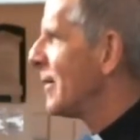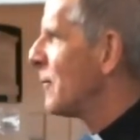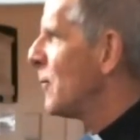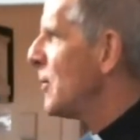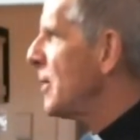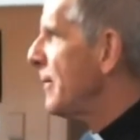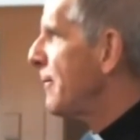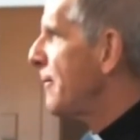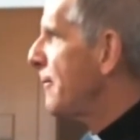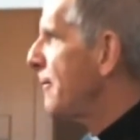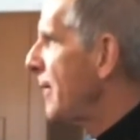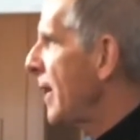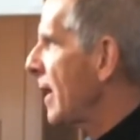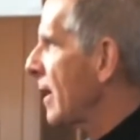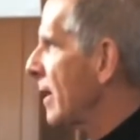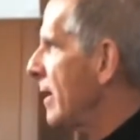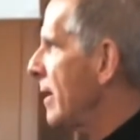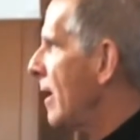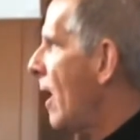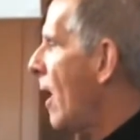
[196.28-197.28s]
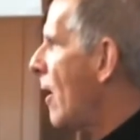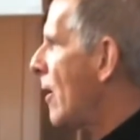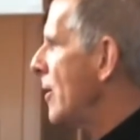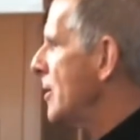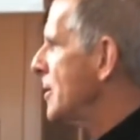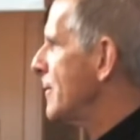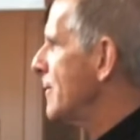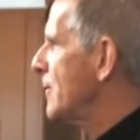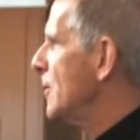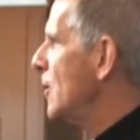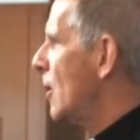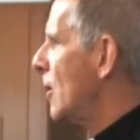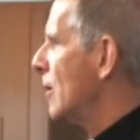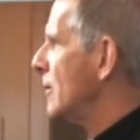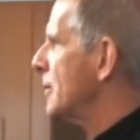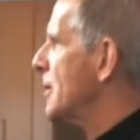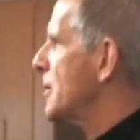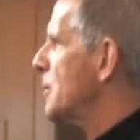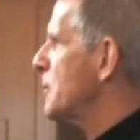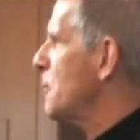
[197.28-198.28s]
We need to feel in the heart of
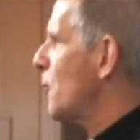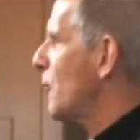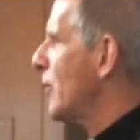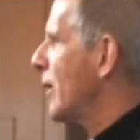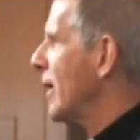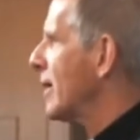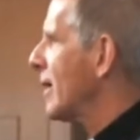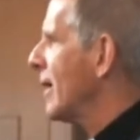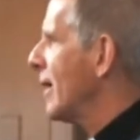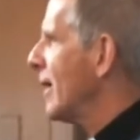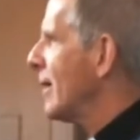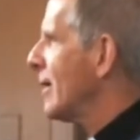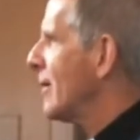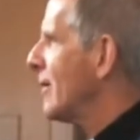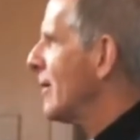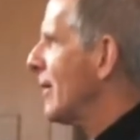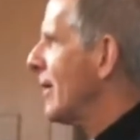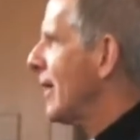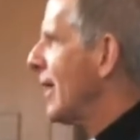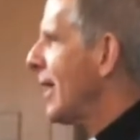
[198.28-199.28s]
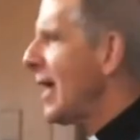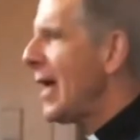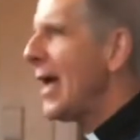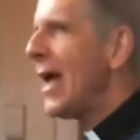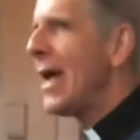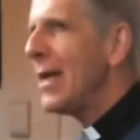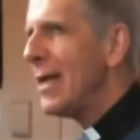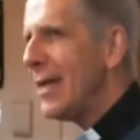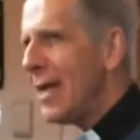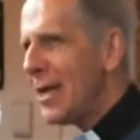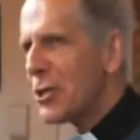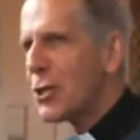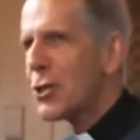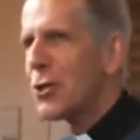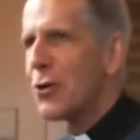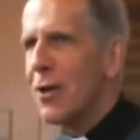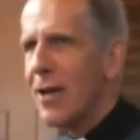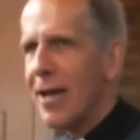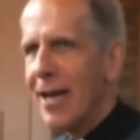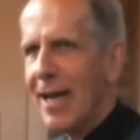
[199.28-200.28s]
God this morning that he
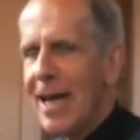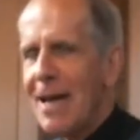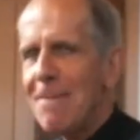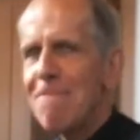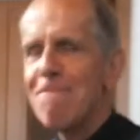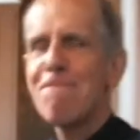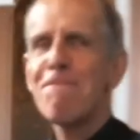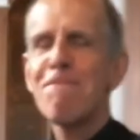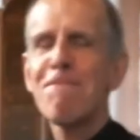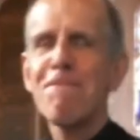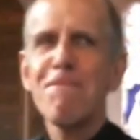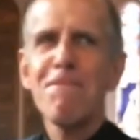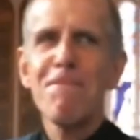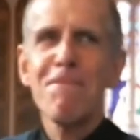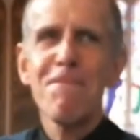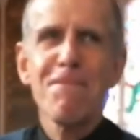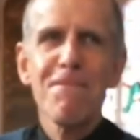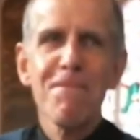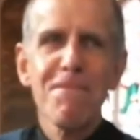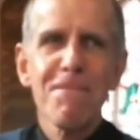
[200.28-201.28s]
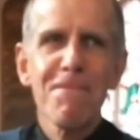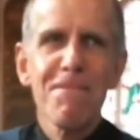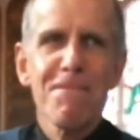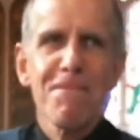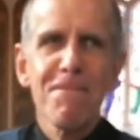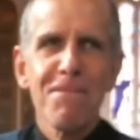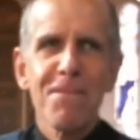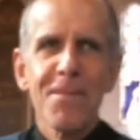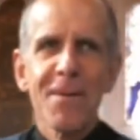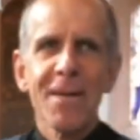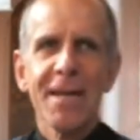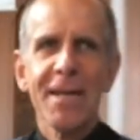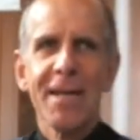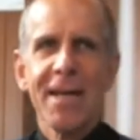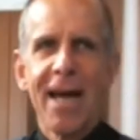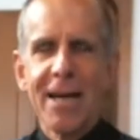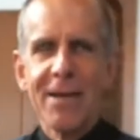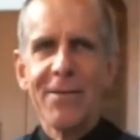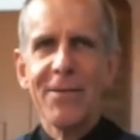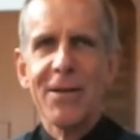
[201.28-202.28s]
literally, at
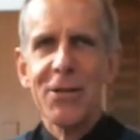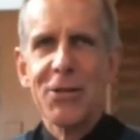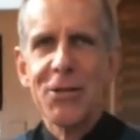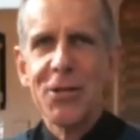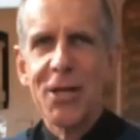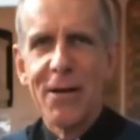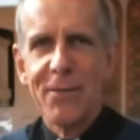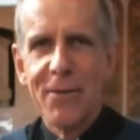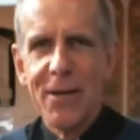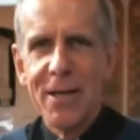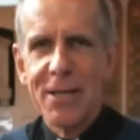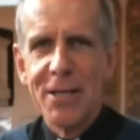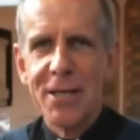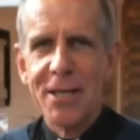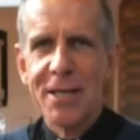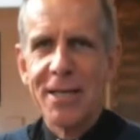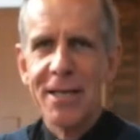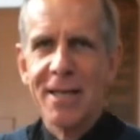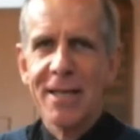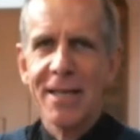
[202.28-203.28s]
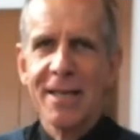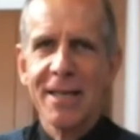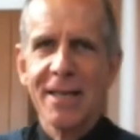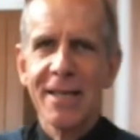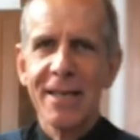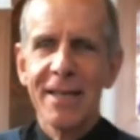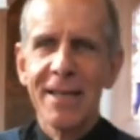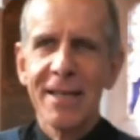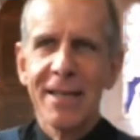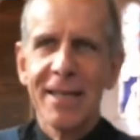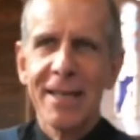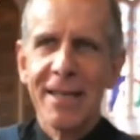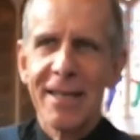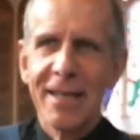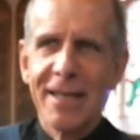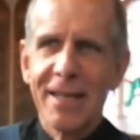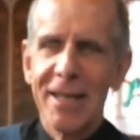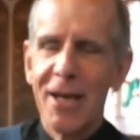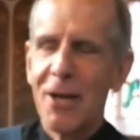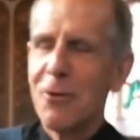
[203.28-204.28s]
the end of this service,
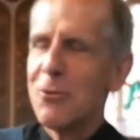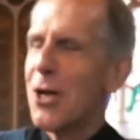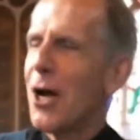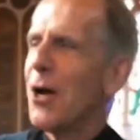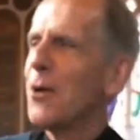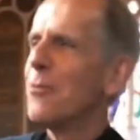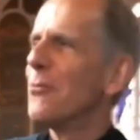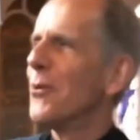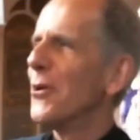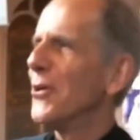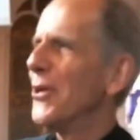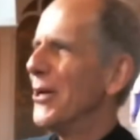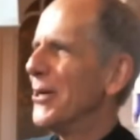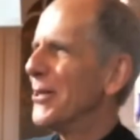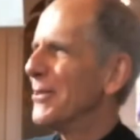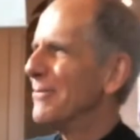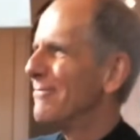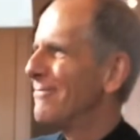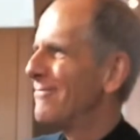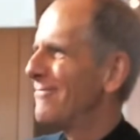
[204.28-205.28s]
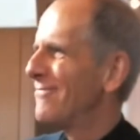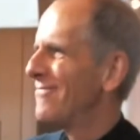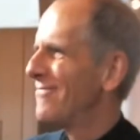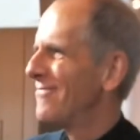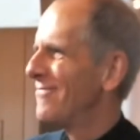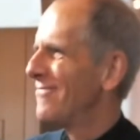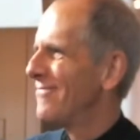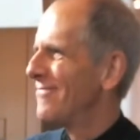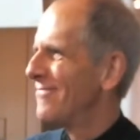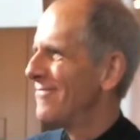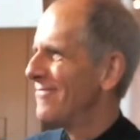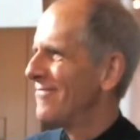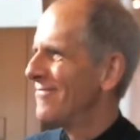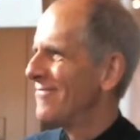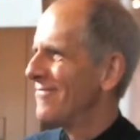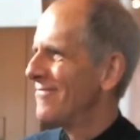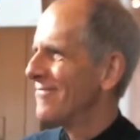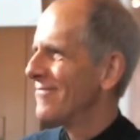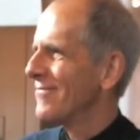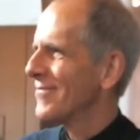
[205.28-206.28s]
goes home with you.
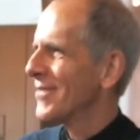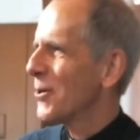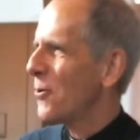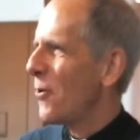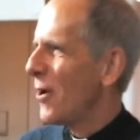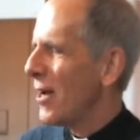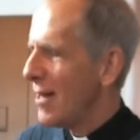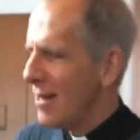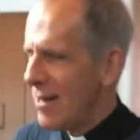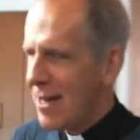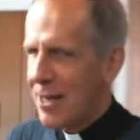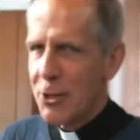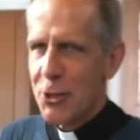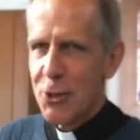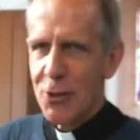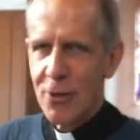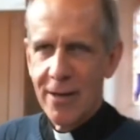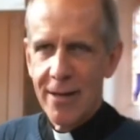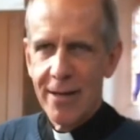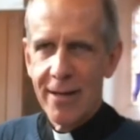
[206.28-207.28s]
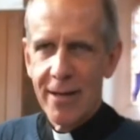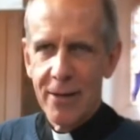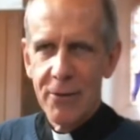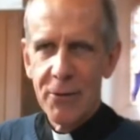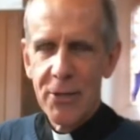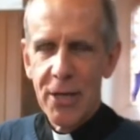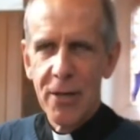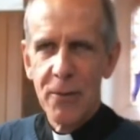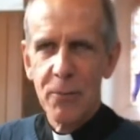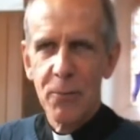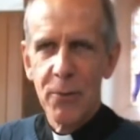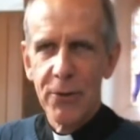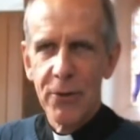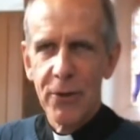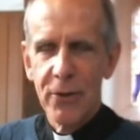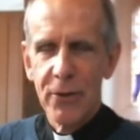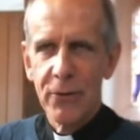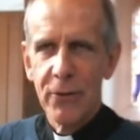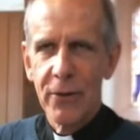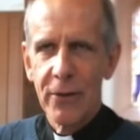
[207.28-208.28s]
Quite literally goes home
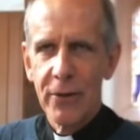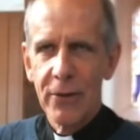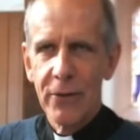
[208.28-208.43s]
with you.